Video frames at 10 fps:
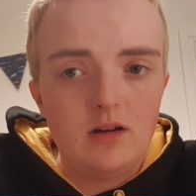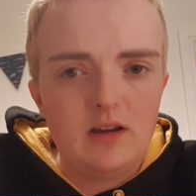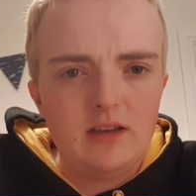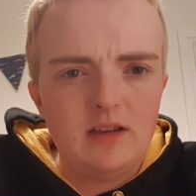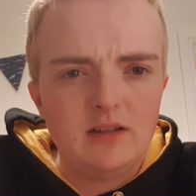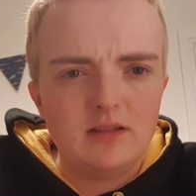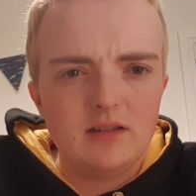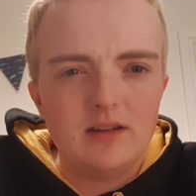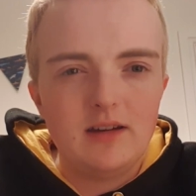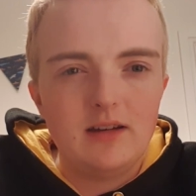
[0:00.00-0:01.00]
at the end of the
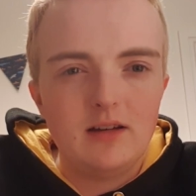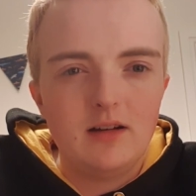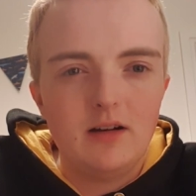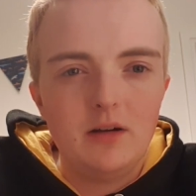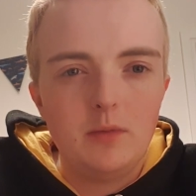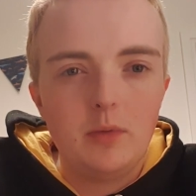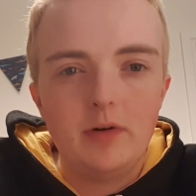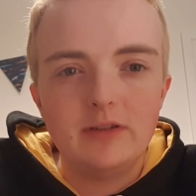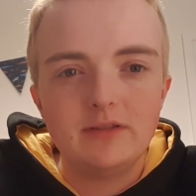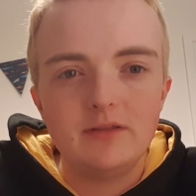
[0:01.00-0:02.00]
day, I am a
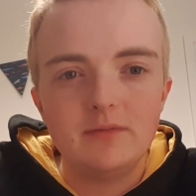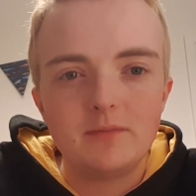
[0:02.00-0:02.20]
person.